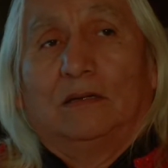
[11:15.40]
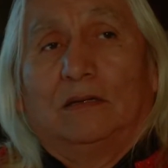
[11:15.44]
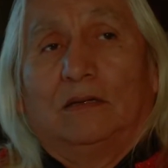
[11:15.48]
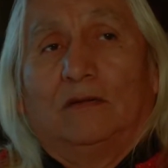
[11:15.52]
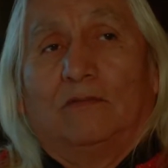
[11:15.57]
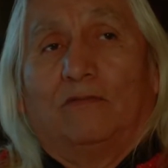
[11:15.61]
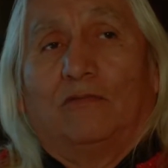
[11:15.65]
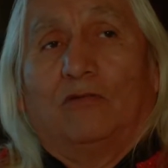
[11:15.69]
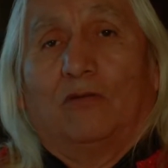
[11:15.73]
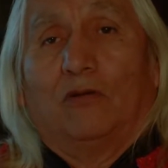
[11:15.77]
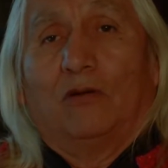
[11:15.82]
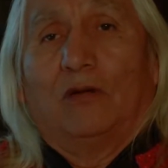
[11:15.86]

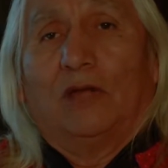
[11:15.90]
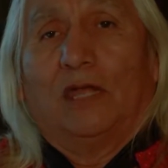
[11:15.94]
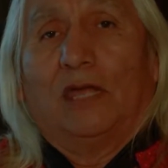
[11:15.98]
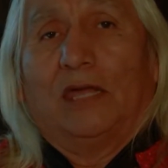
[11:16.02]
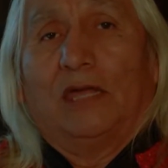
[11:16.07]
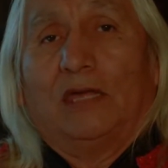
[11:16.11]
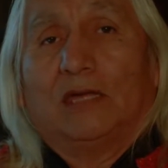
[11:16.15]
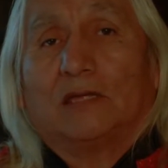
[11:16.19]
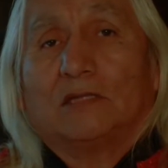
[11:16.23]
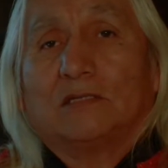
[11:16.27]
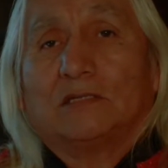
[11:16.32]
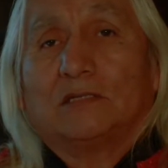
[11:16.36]
The four
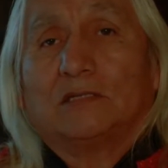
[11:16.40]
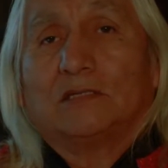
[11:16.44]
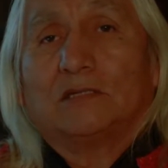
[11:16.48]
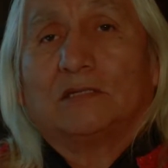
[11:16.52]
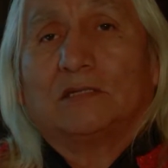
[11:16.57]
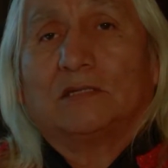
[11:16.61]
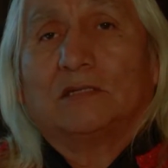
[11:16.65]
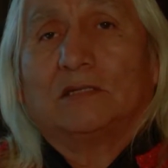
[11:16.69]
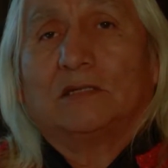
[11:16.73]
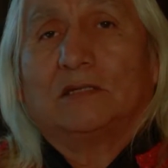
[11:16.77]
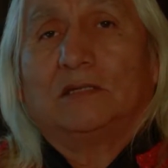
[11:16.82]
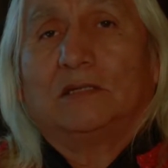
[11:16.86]
leggeds,
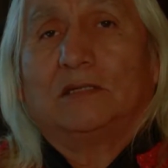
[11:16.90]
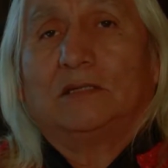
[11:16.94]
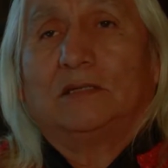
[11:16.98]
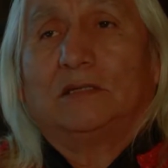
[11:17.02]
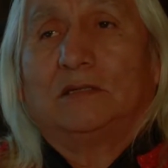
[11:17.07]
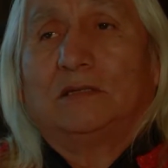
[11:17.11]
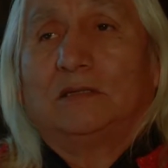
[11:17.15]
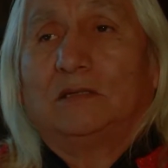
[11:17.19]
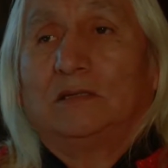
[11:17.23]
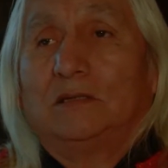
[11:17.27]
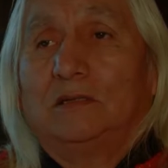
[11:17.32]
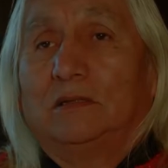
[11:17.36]

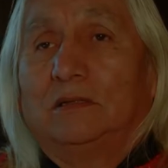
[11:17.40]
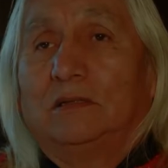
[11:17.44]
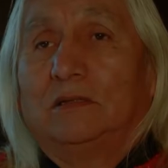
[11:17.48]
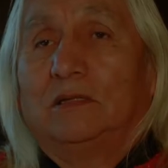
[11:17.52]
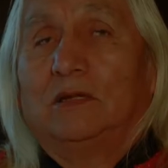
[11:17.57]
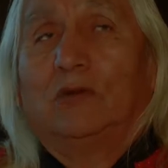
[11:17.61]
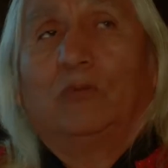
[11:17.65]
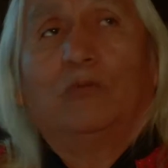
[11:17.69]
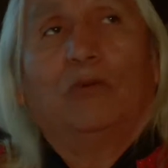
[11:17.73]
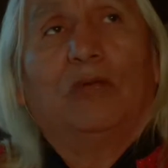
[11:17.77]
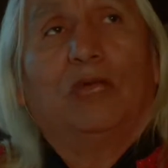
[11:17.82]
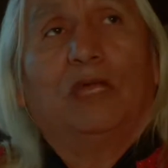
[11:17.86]

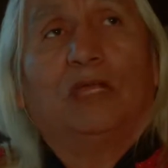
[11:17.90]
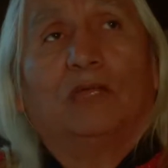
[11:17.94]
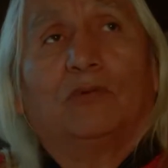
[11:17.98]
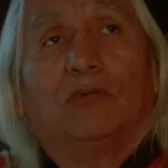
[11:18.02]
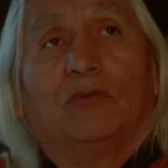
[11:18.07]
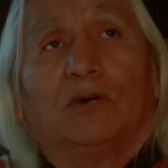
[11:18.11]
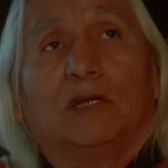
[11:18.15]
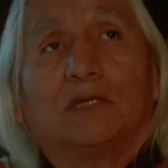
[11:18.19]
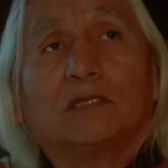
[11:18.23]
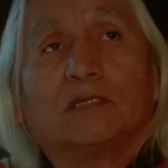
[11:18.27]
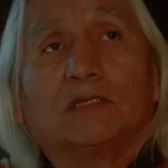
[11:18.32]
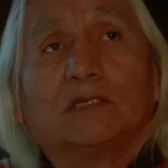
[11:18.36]
the winged
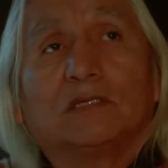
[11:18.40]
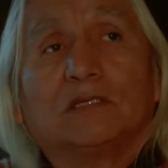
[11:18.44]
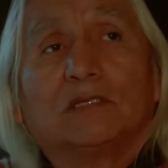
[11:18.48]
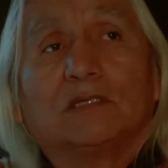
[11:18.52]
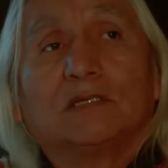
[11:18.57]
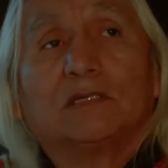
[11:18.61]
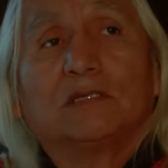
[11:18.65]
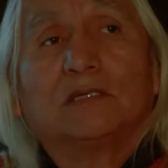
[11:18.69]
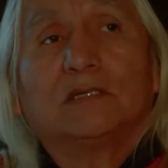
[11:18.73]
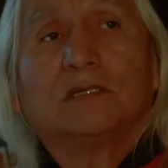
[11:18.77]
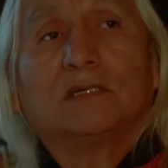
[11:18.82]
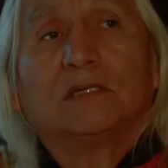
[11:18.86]
ones,
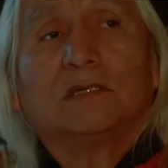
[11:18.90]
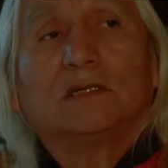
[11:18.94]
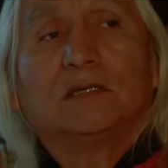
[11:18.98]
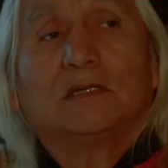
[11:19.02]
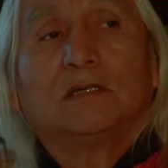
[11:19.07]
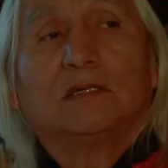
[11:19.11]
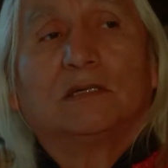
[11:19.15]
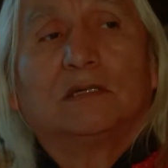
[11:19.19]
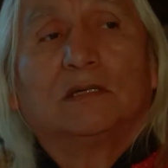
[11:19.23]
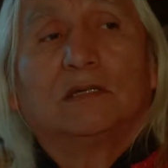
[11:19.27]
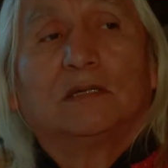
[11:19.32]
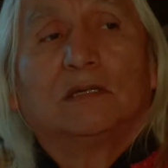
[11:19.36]

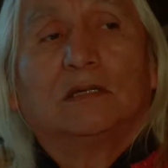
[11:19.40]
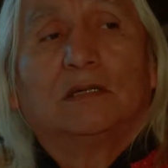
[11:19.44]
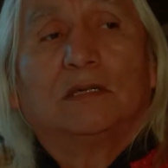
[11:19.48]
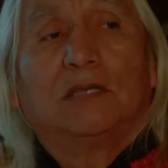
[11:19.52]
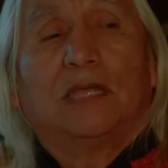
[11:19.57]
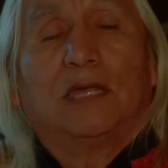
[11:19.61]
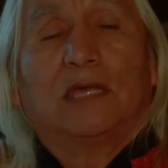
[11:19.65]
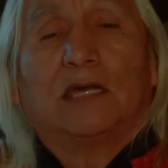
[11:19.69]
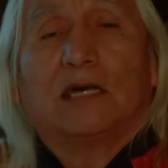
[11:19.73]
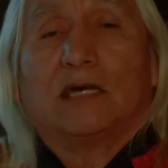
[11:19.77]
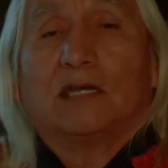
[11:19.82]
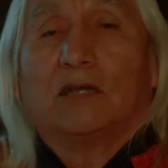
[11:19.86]

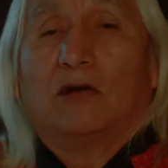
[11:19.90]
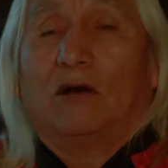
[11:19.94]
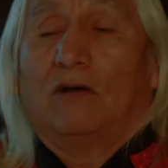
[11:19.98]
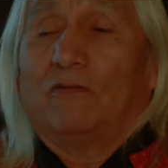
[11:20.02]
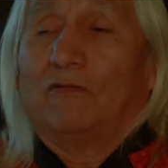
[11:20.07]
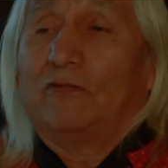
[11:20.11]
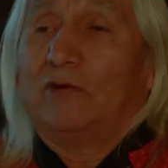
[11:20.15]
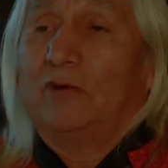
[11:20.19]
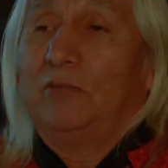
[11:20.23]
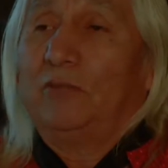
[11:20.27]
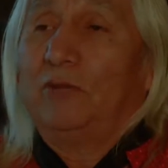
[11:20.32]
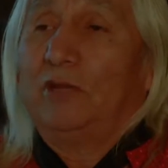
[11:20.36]
they cut
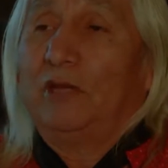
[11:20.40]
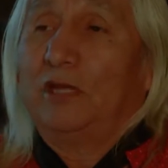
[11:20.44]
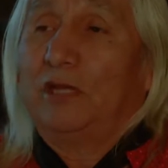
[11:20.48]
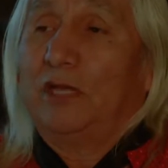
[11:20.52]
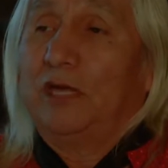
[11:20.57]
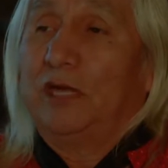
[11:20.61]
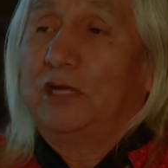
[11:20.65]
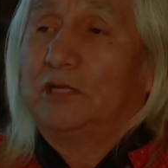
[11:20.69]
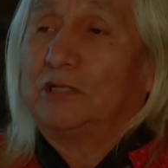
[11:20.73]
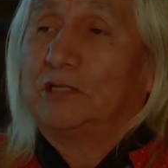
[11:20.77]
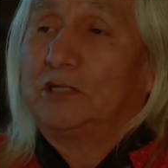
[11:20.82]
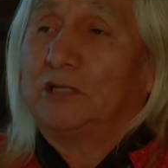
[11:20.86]
off
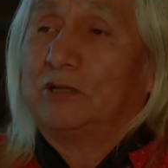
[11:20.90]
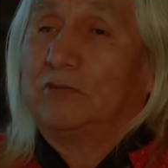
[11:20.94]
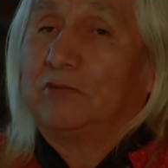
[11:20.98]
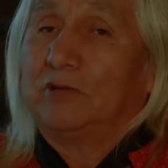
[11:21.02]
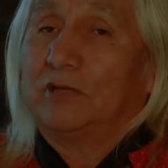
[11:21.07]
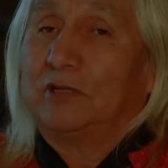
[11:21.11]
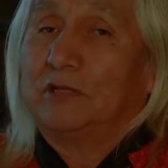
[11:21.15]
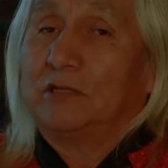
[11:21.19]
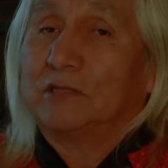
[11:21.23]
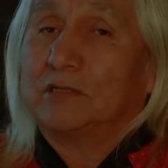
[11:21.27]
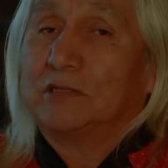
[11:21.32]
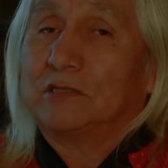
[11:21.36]
communication
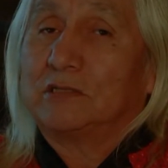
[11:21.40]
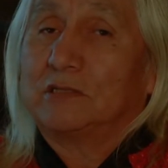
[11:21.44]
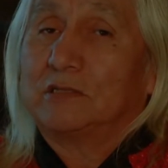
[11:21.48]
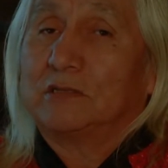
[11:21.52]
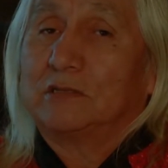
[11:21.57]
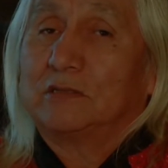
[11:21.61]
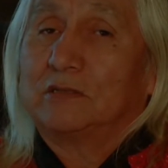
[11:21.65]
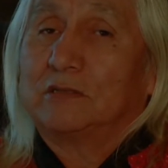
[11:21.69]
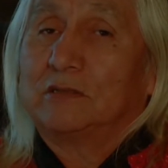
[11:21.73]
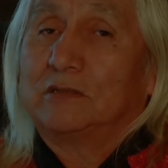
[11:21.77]
with us